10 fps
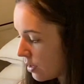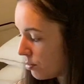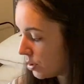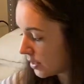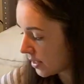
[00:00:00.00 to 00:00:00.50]

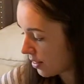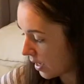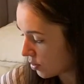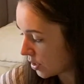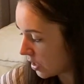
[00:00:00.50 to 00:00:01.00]
Plus
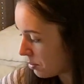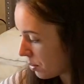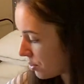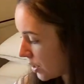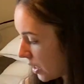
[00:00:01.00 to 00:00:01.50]
1,000 in my
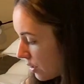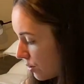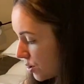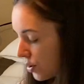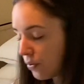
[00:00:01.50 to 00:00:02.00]

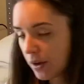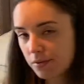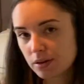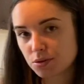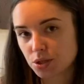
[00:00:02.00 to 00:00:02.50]
prenatal, so
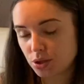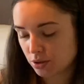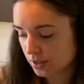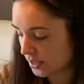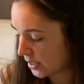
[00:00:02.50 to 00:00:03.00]
5,000
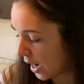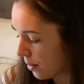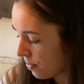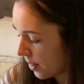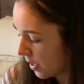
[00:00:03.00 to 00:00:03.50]
units a day.